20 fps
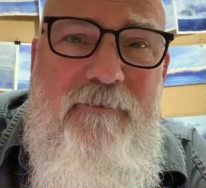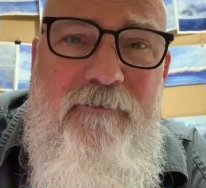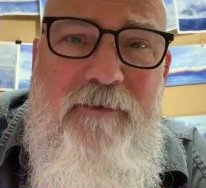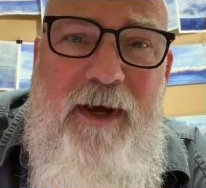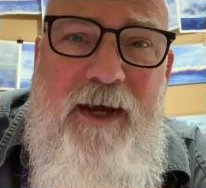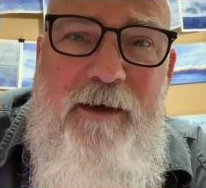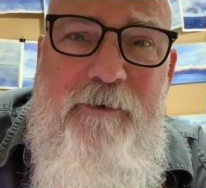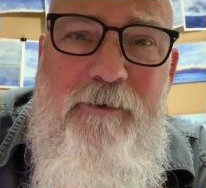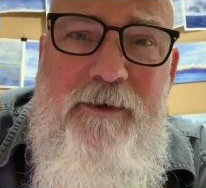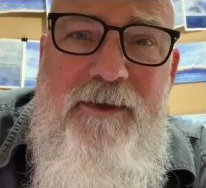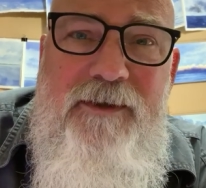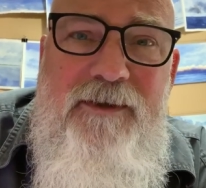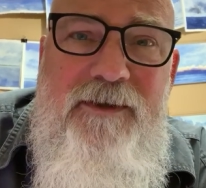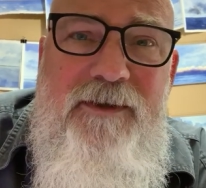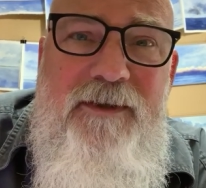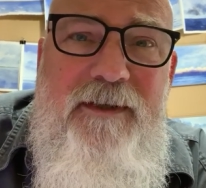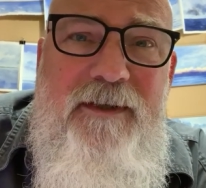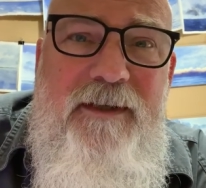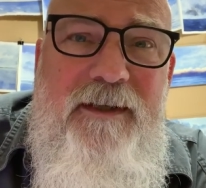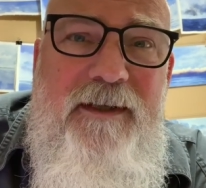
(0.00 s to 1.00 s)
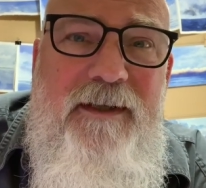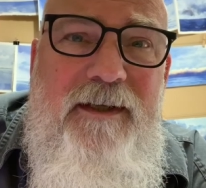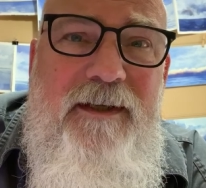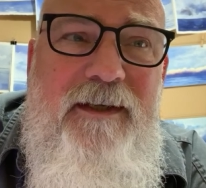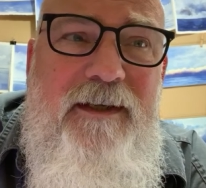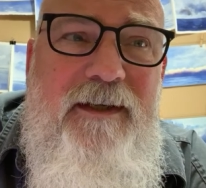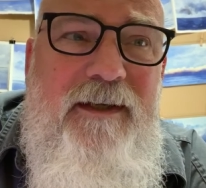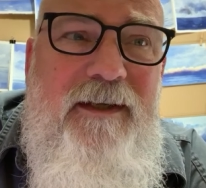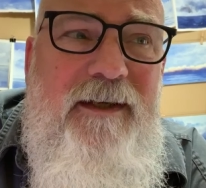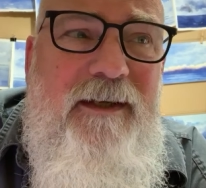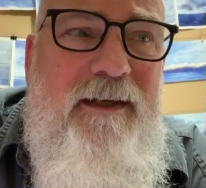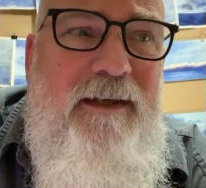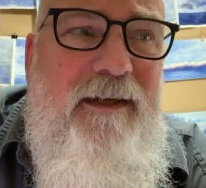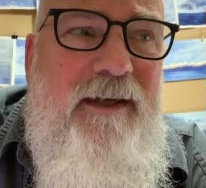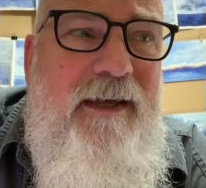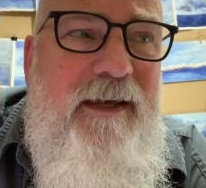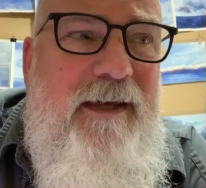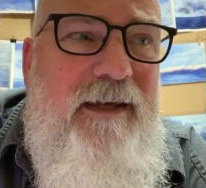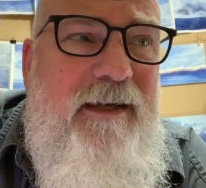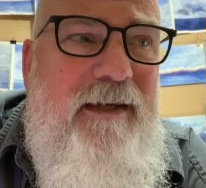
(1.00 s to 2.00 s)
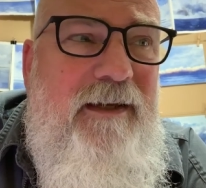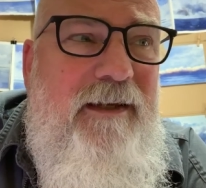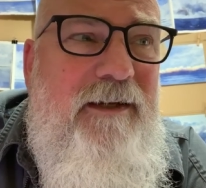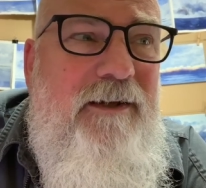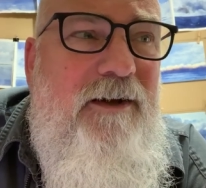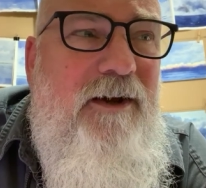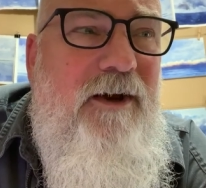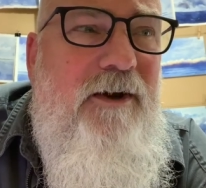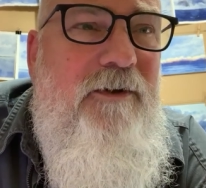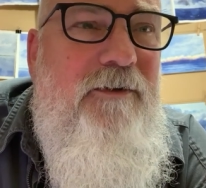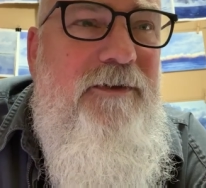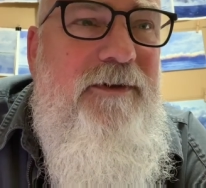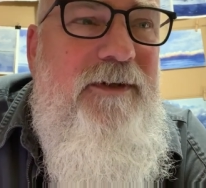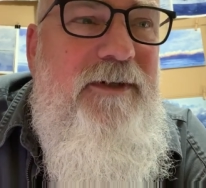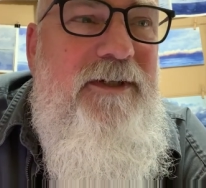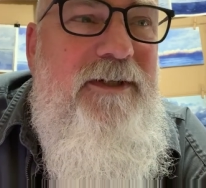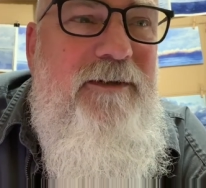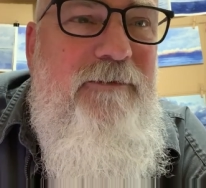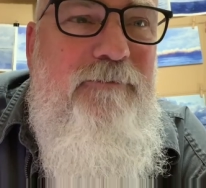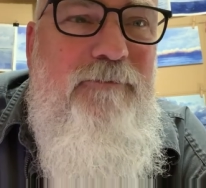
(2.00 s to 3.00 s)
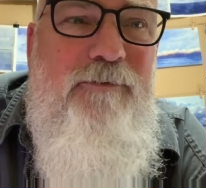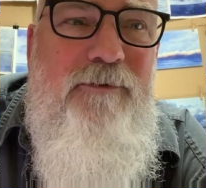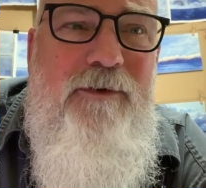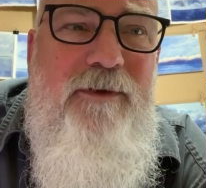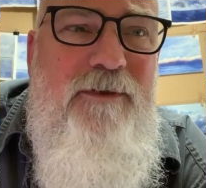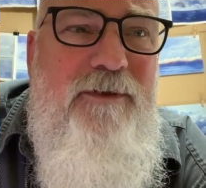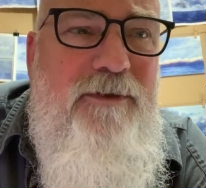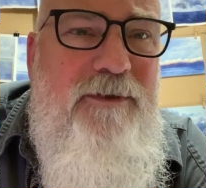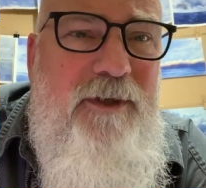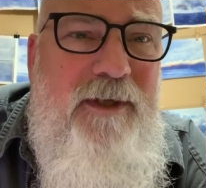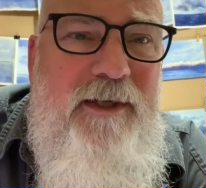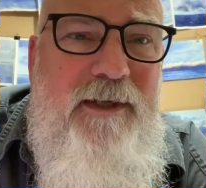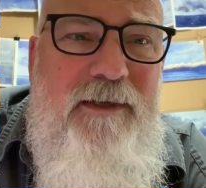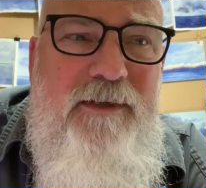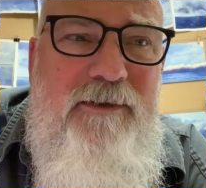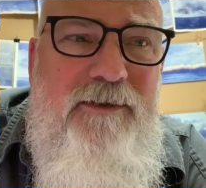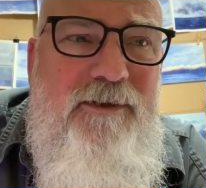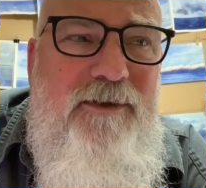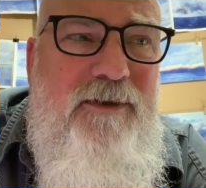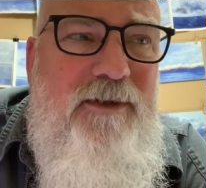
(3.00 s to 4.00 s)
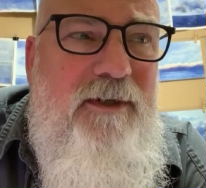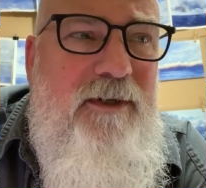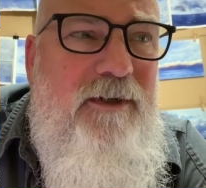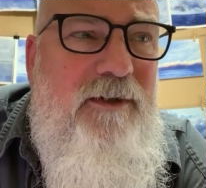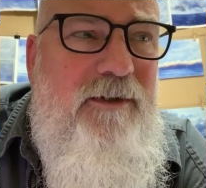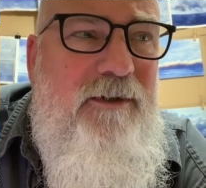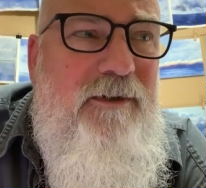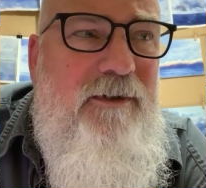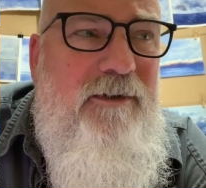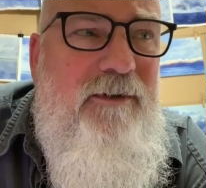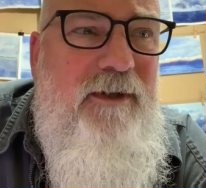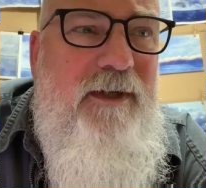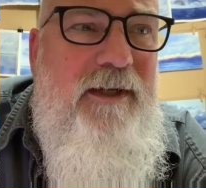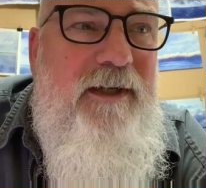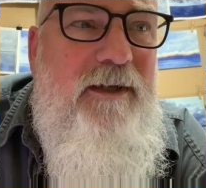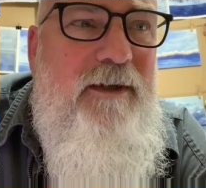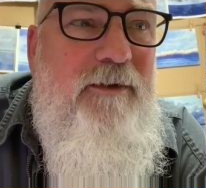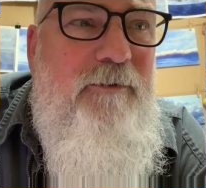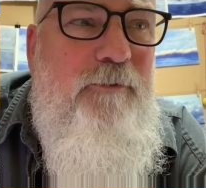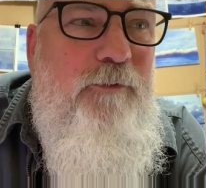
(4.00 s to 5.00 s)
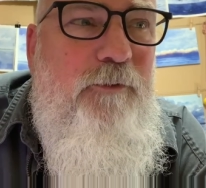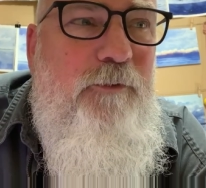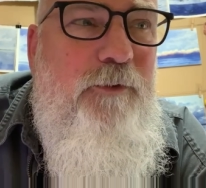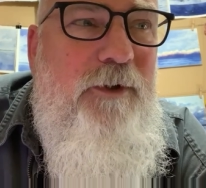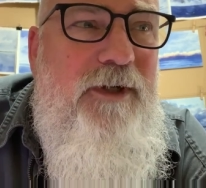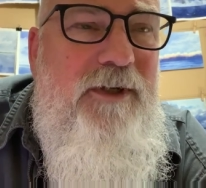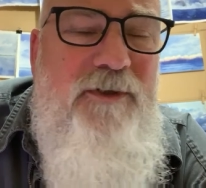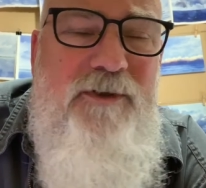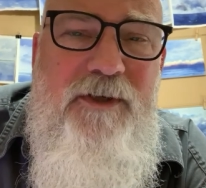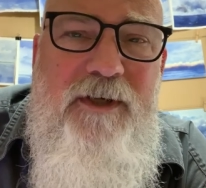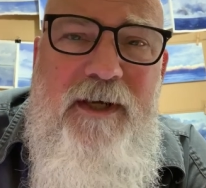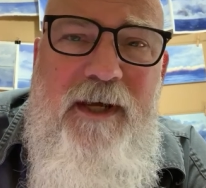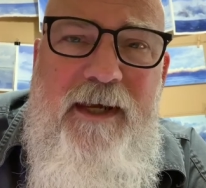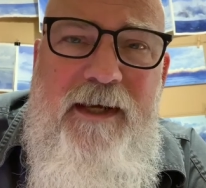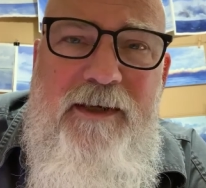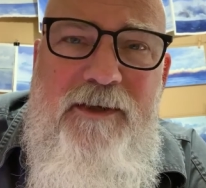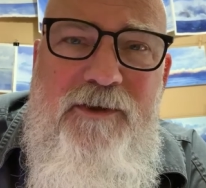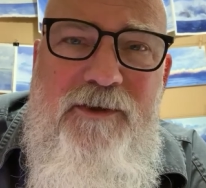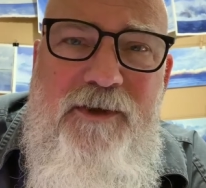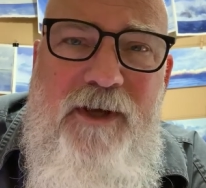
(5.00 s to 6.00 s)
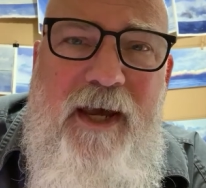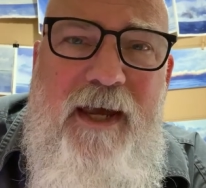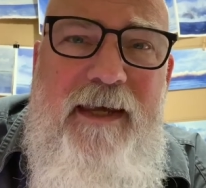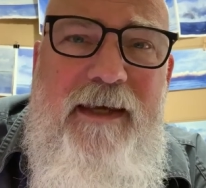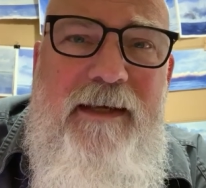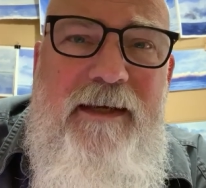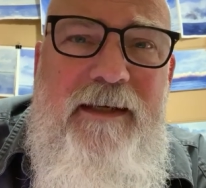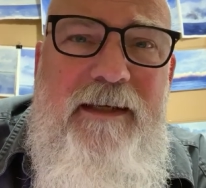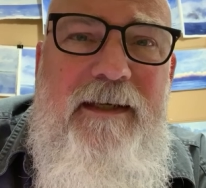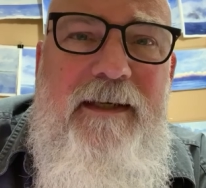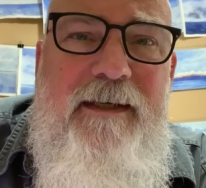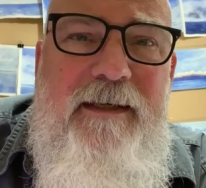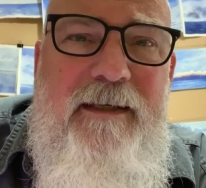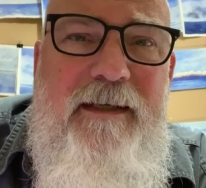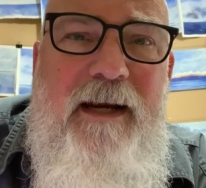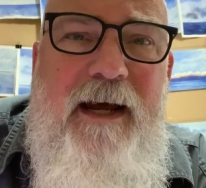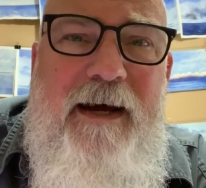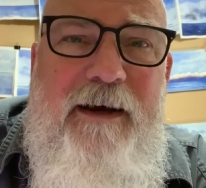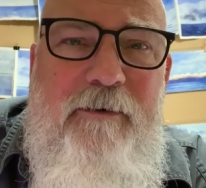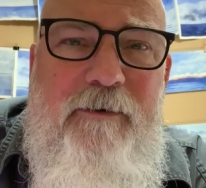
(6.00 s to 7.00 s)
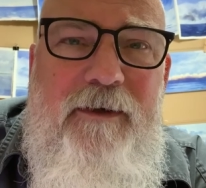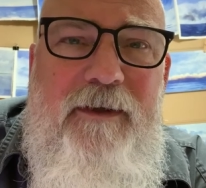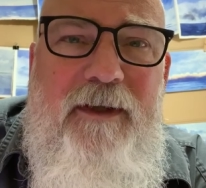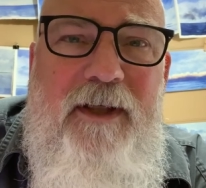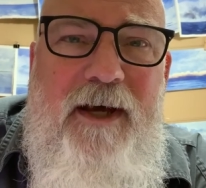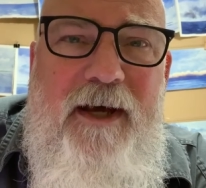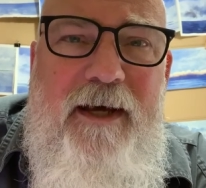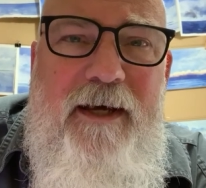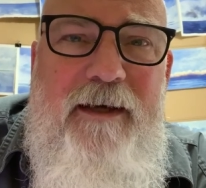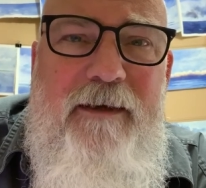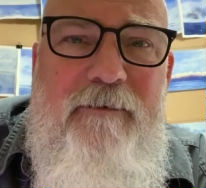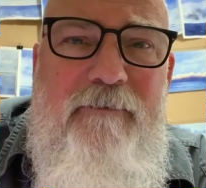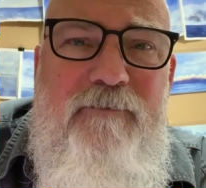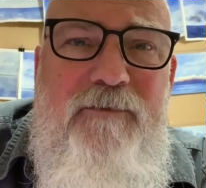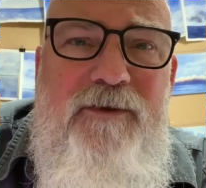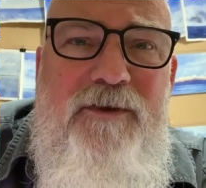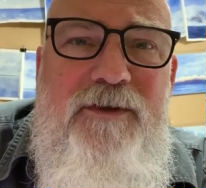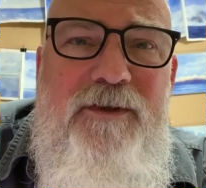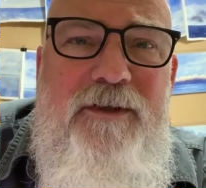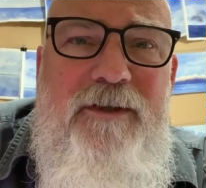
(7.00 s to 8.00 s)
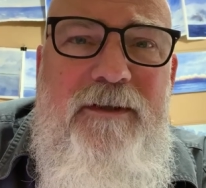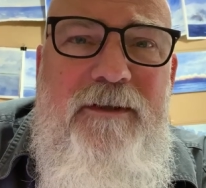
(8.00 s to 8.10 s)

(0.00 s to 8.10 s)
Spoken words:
virus and all the different things that are like raising anxiety in our lives,